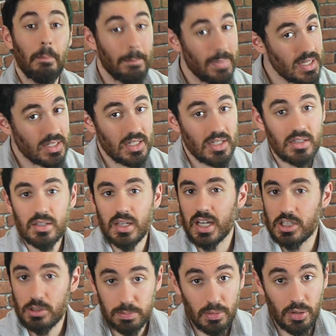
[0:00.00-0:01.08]
visit,
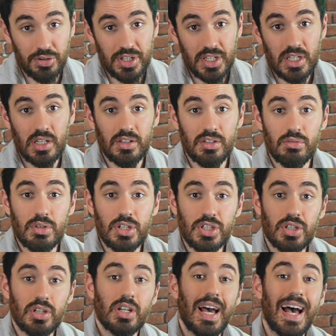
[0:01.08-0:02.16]
explore the
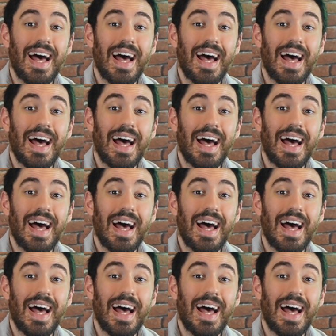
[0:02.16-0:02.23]
region,